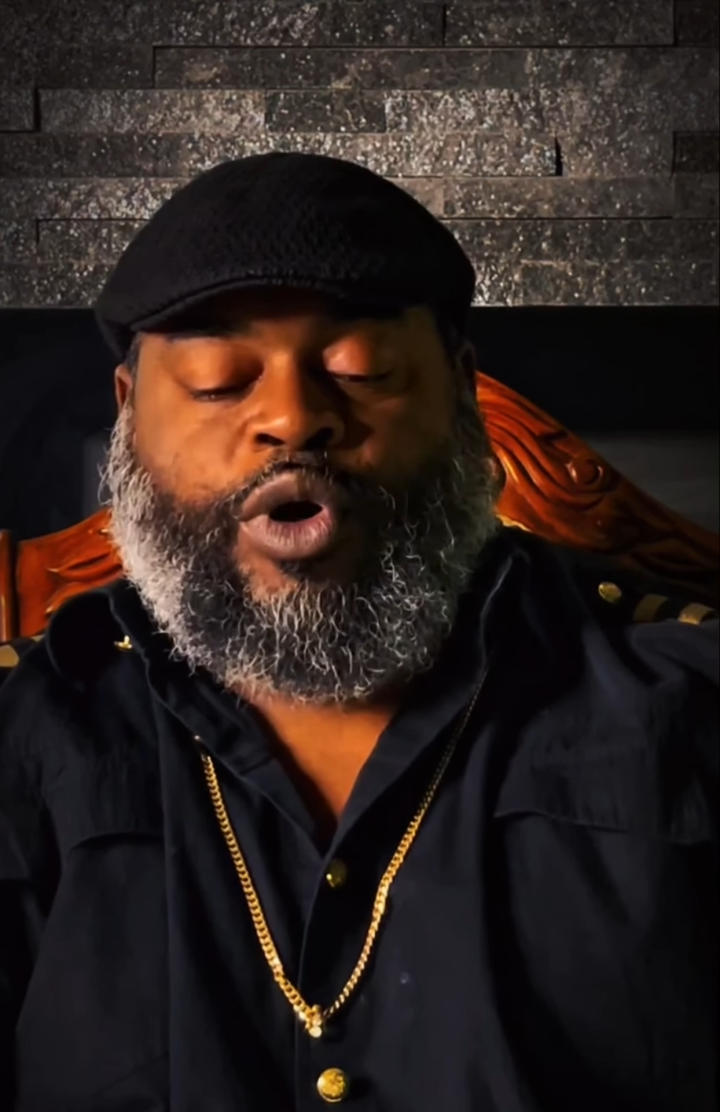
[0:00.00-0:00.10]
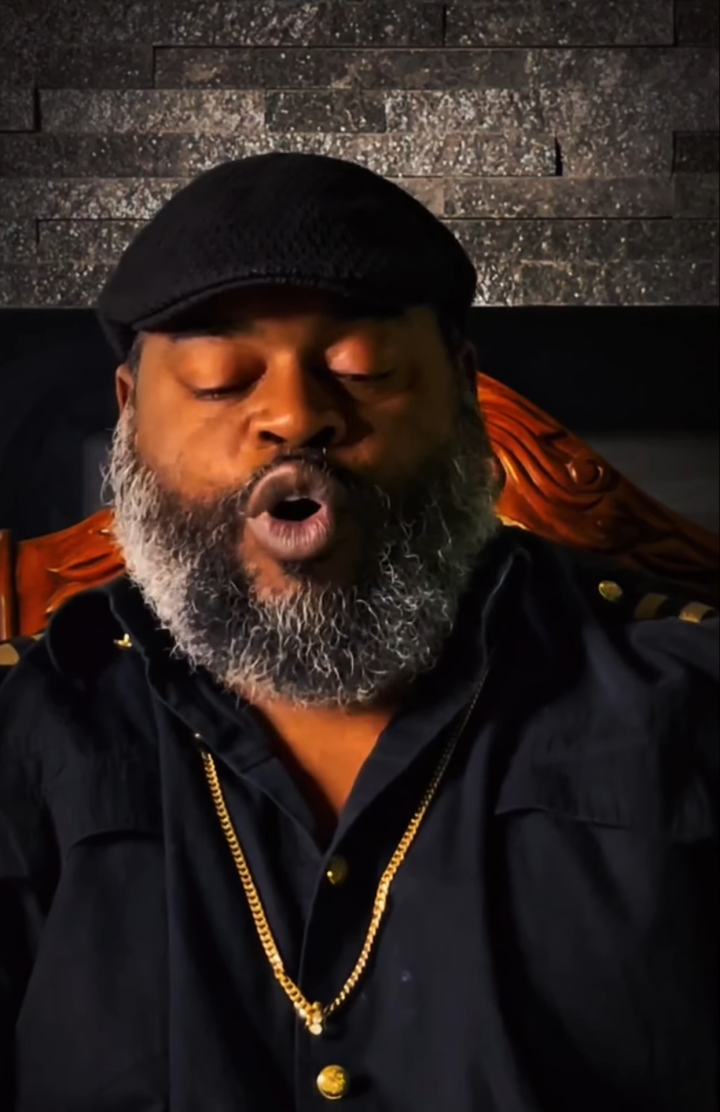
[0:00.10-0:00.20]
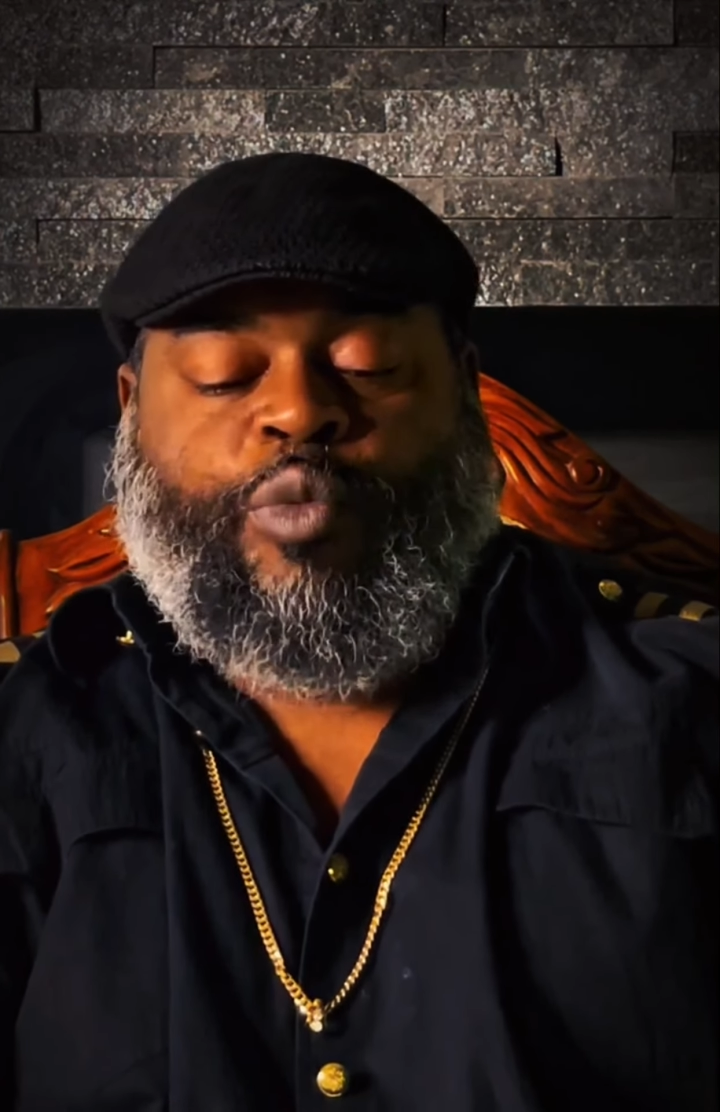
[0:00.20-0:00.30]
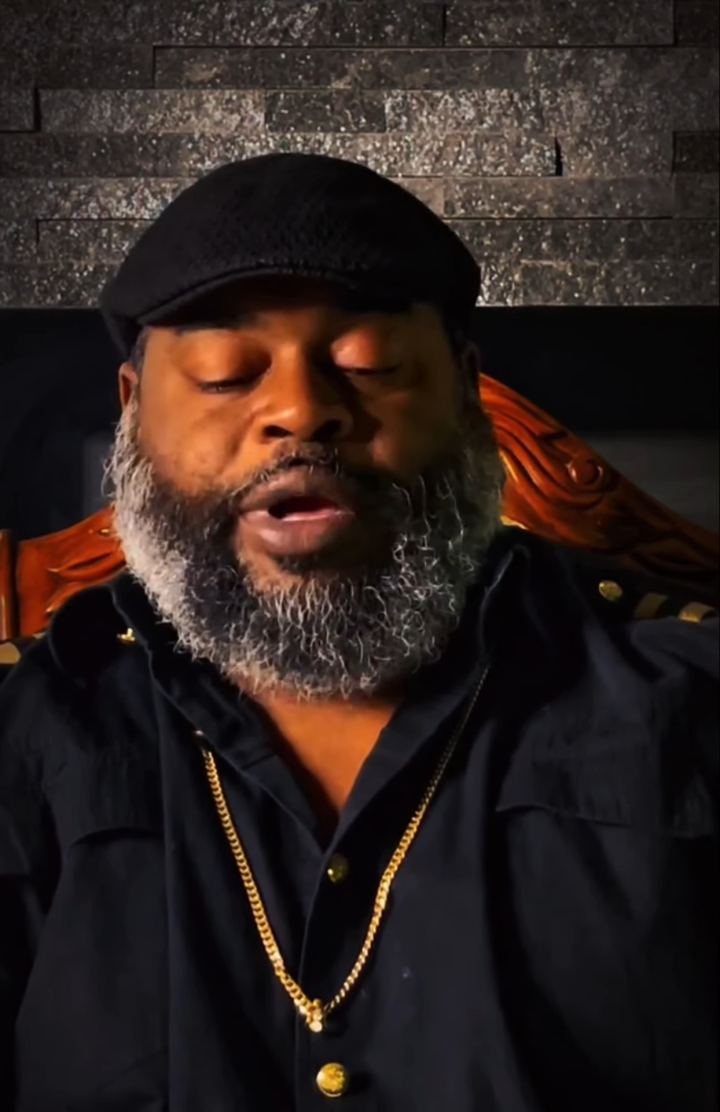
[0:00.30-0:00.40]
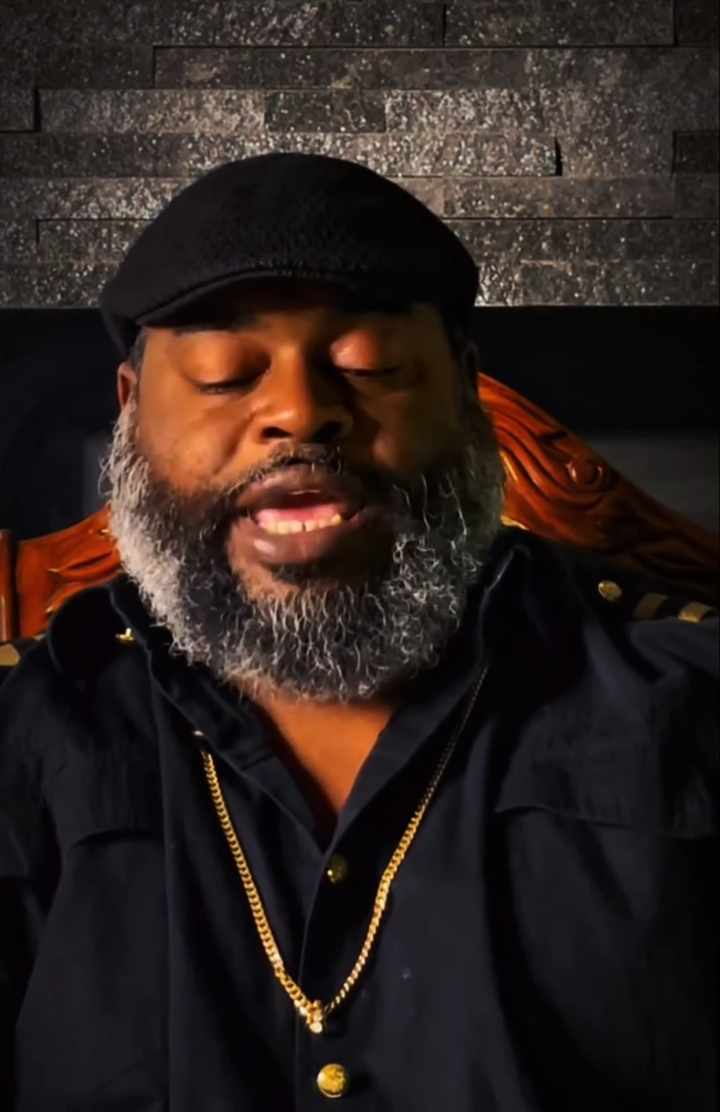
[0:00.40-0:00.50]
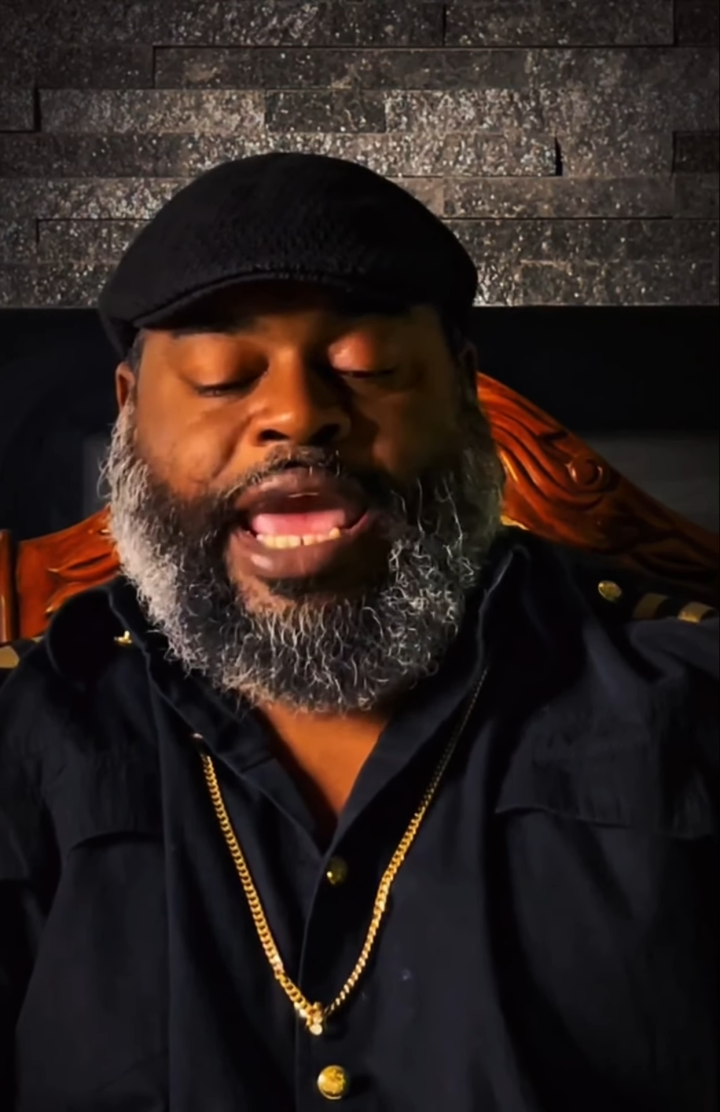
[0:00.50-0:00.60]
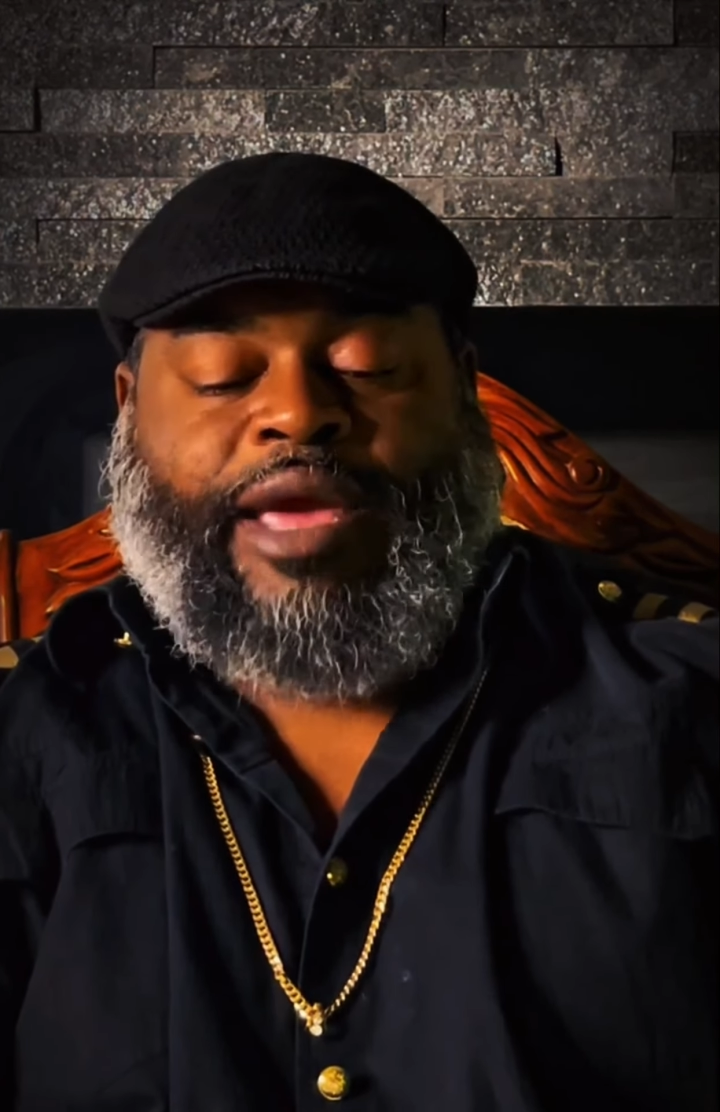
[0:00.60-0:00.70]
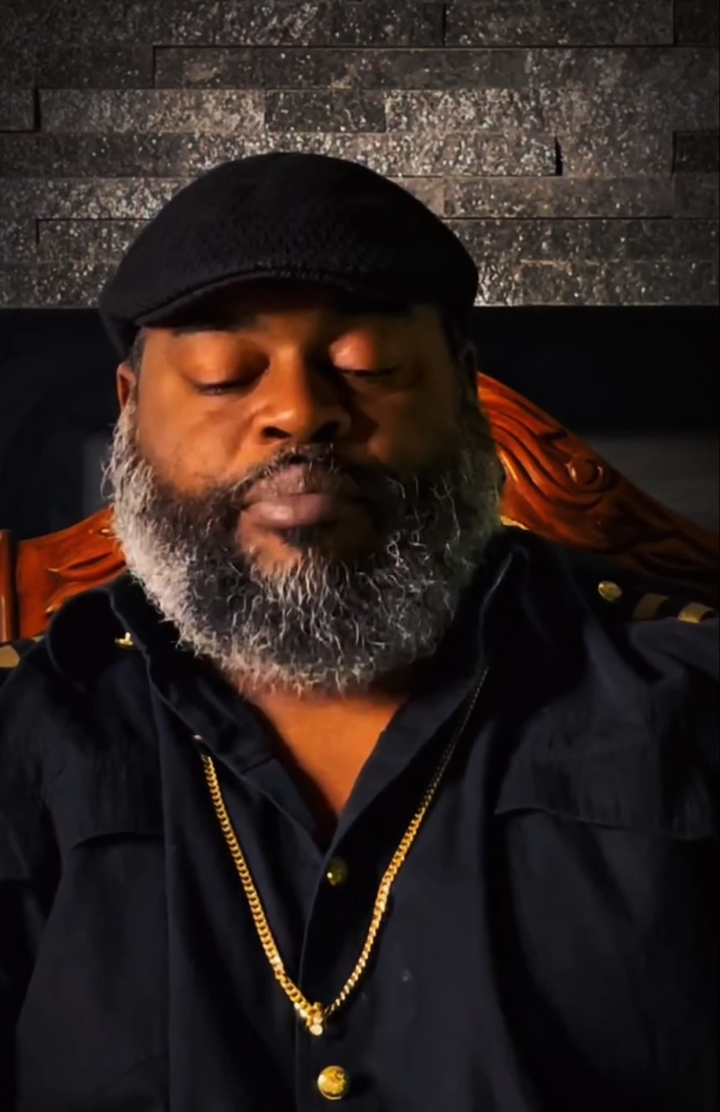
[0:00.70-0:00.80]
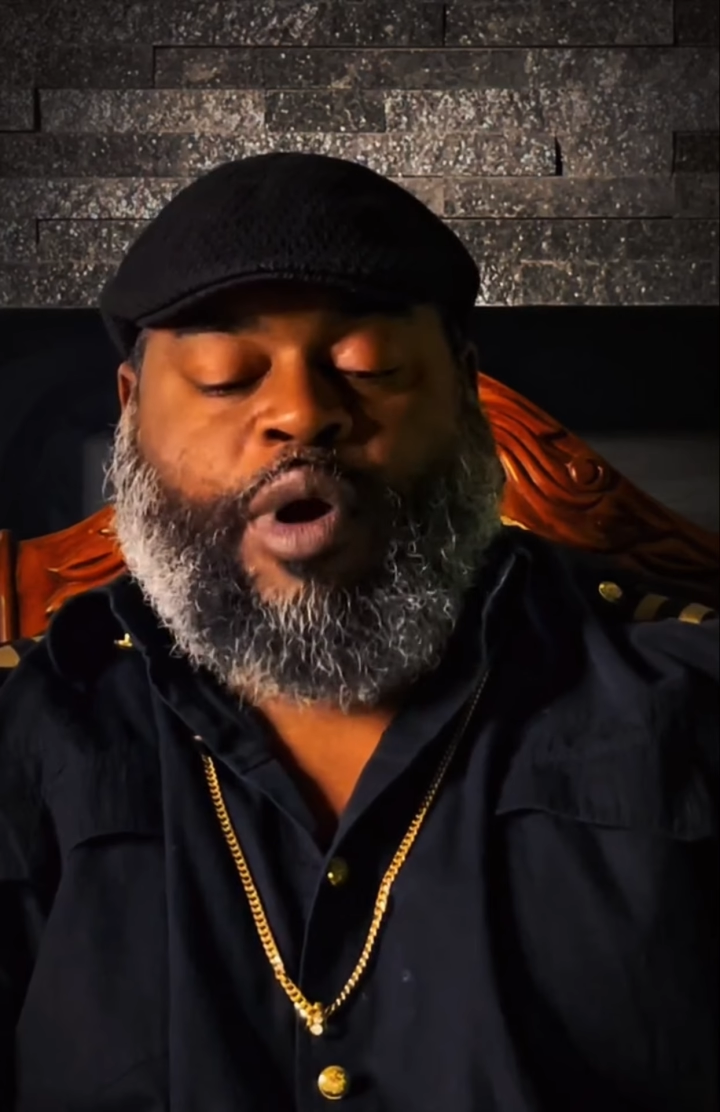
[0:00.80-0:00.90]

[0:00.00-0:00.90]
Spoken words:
who became